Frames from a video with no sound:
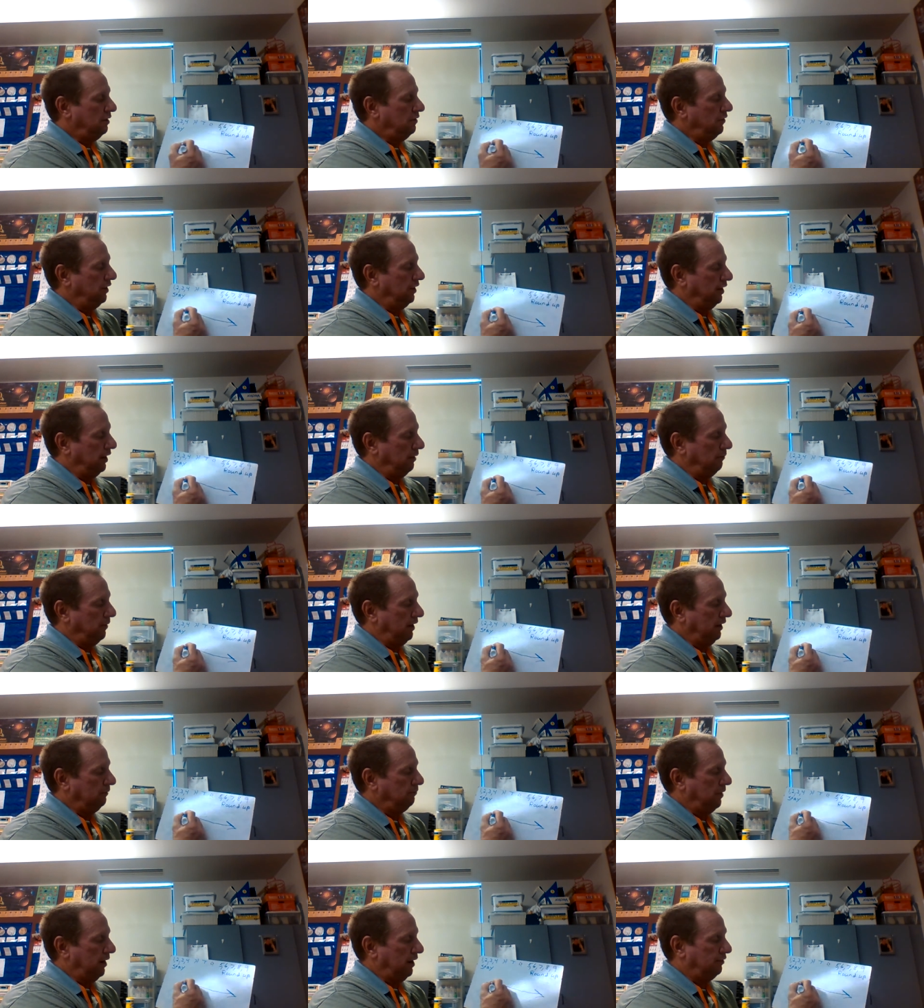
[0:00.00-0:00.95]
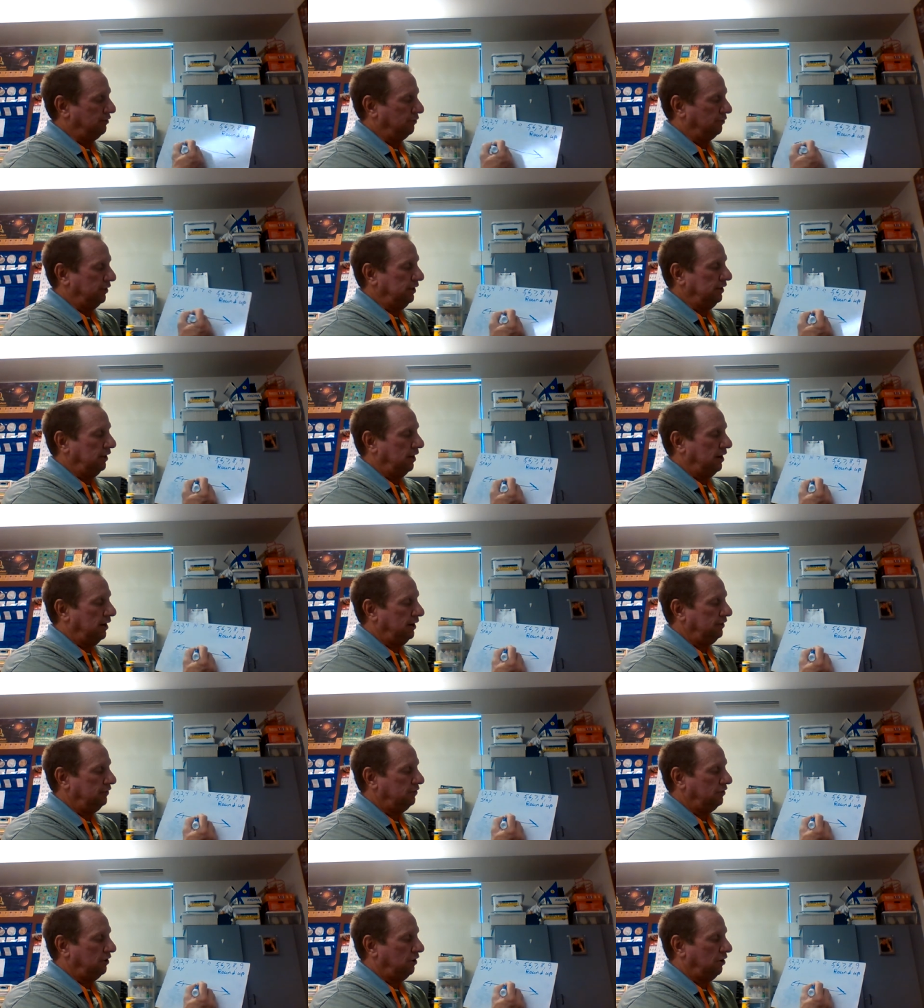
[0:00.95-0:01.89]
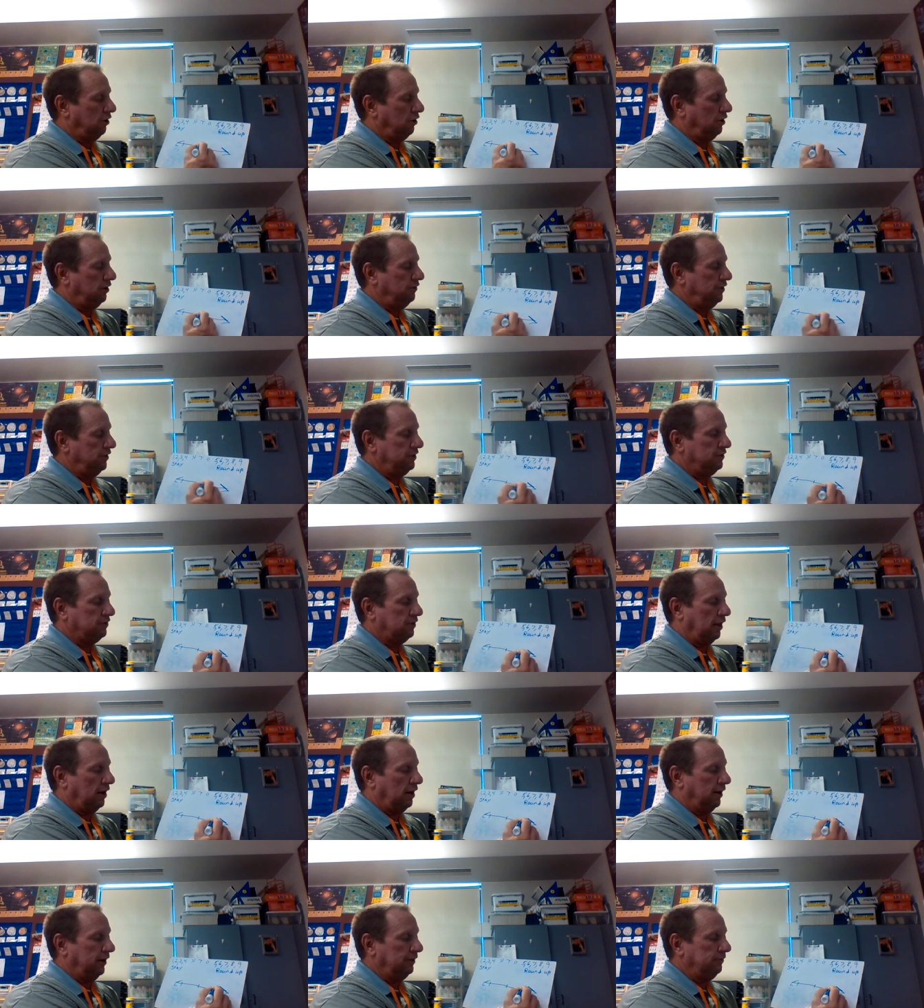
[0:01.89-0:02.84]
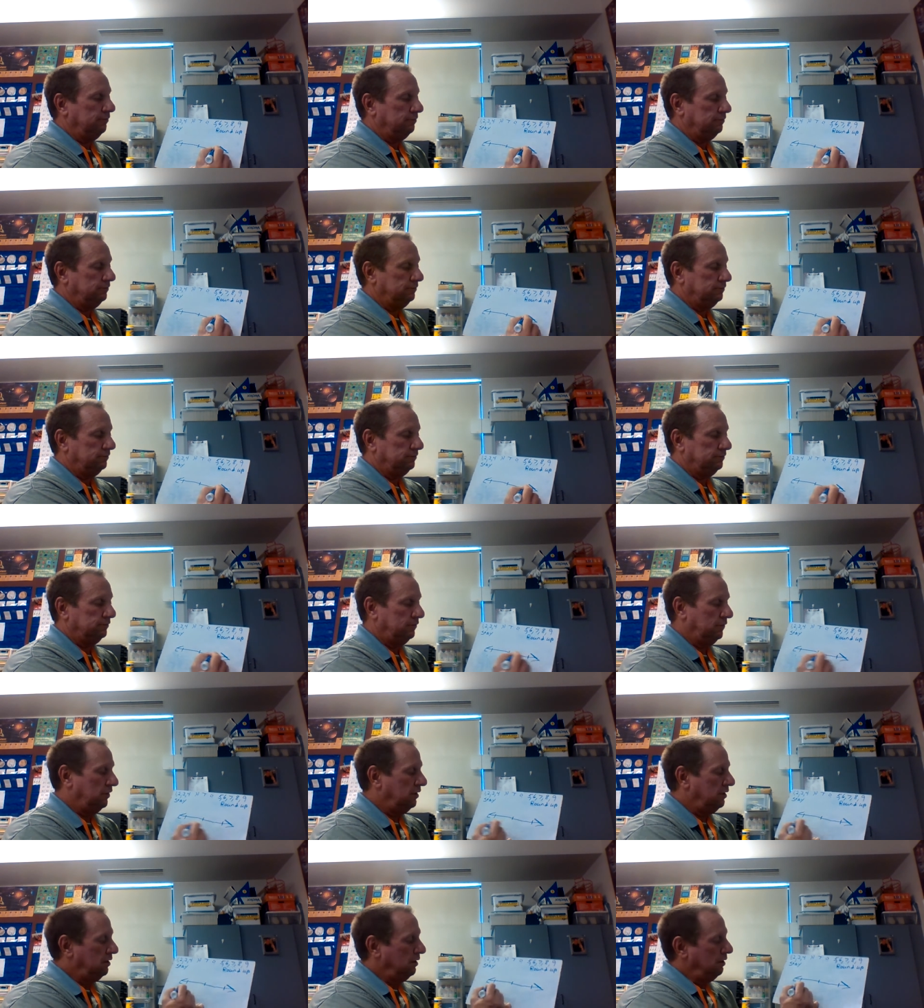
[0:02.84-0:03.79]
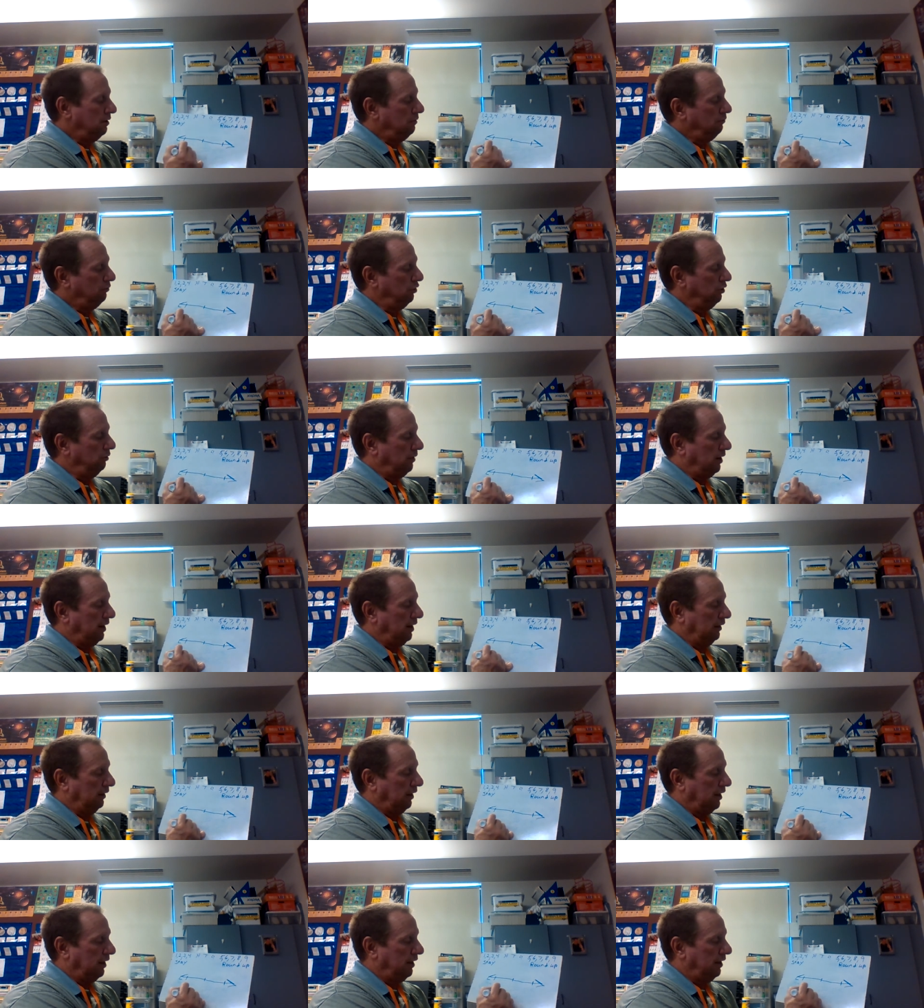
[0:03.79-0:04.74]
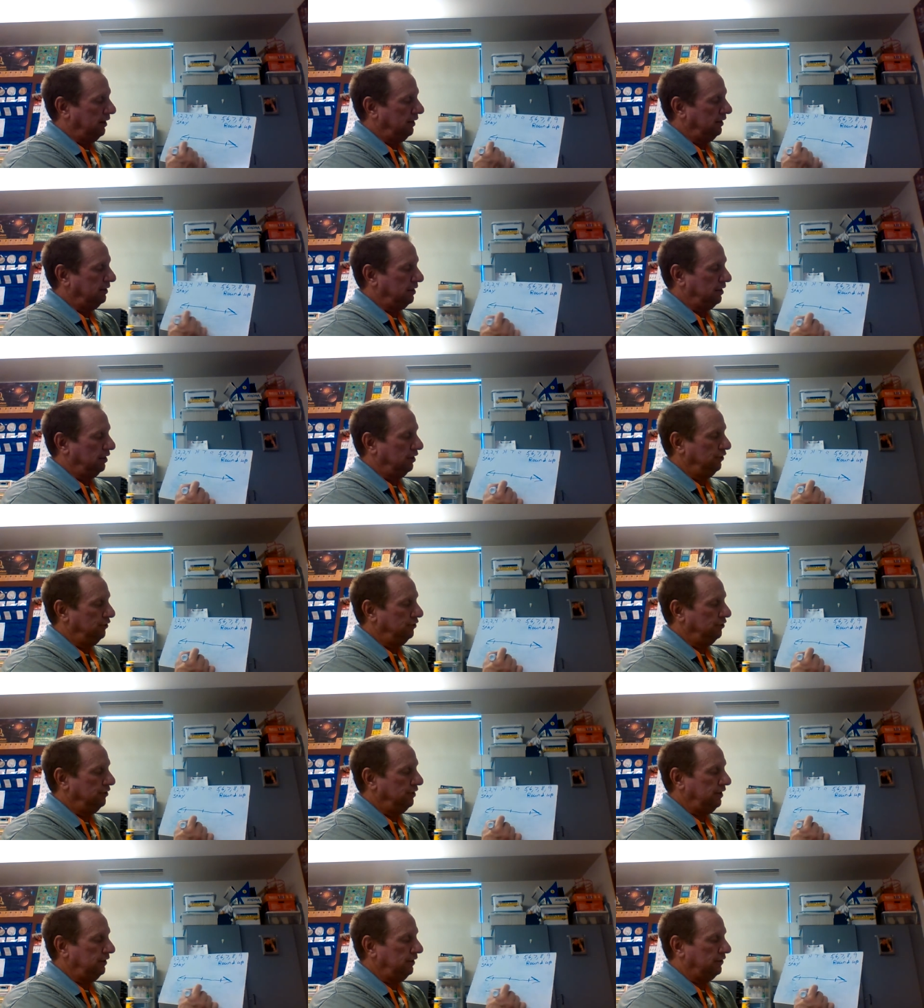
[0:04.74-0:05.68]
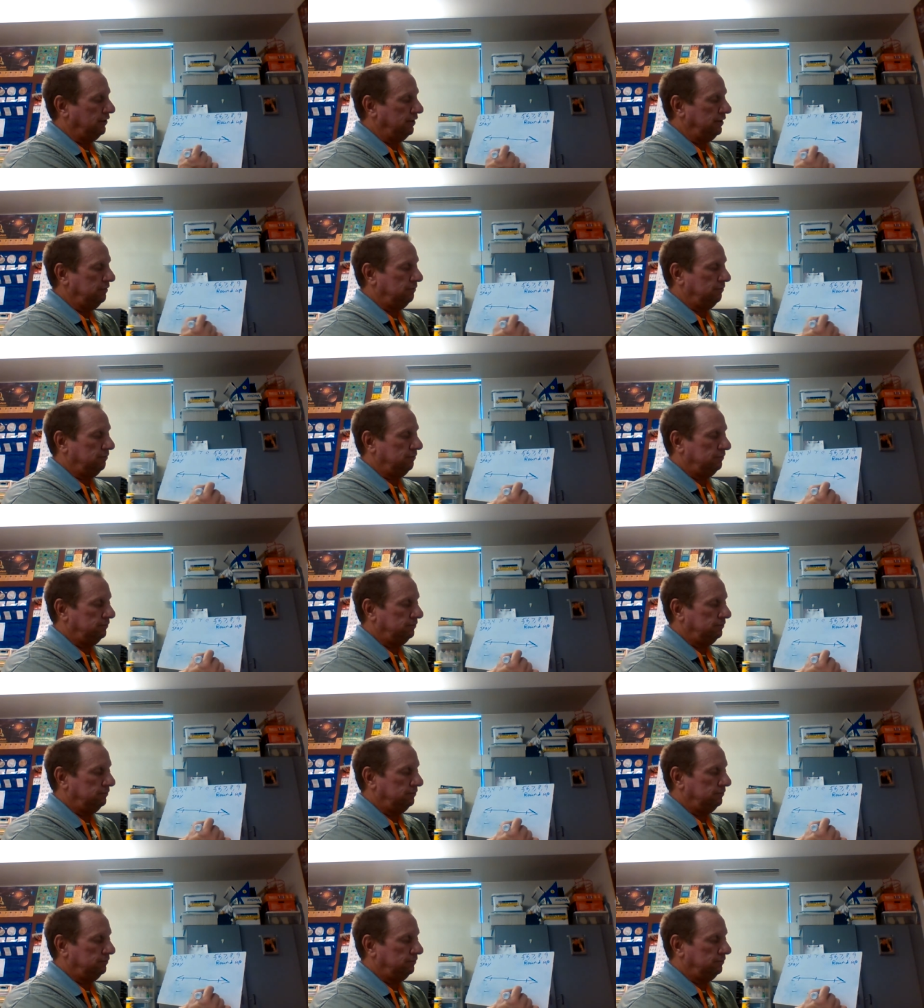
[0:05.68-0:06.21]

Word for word: Then I make my three lines on this line, put my line underneath it.